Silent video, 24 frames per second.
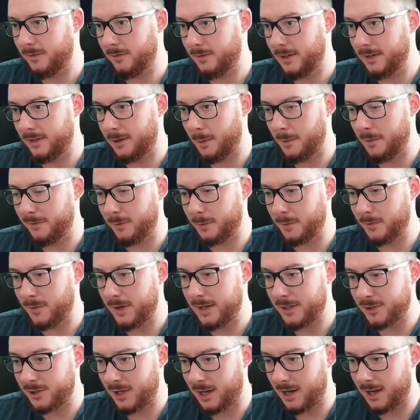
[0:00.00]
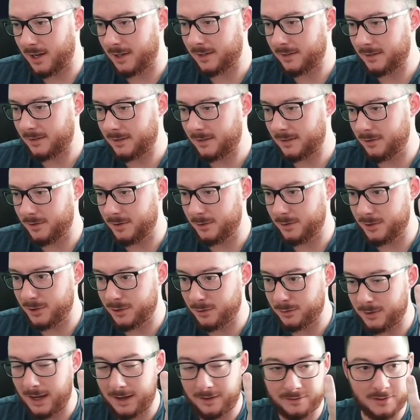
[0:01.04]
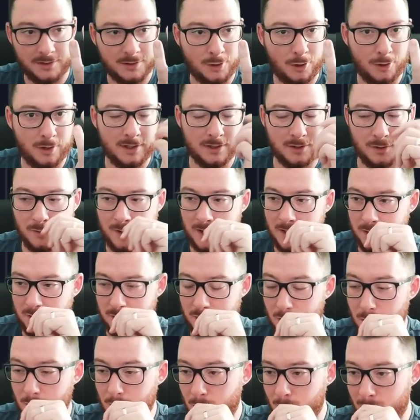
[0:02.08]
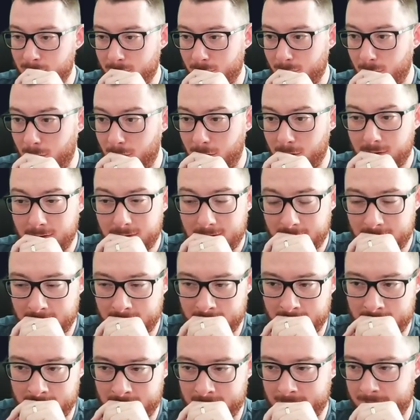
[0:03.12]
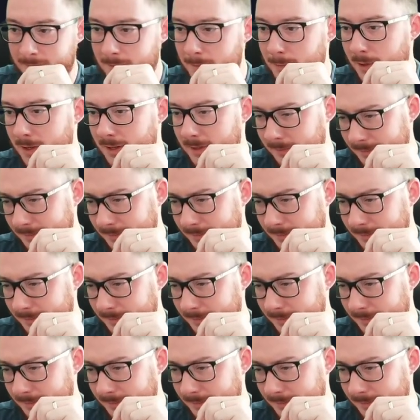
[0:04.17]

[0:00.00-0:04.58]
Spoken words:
right? Coming from the range high, you do have to target the range low overall, but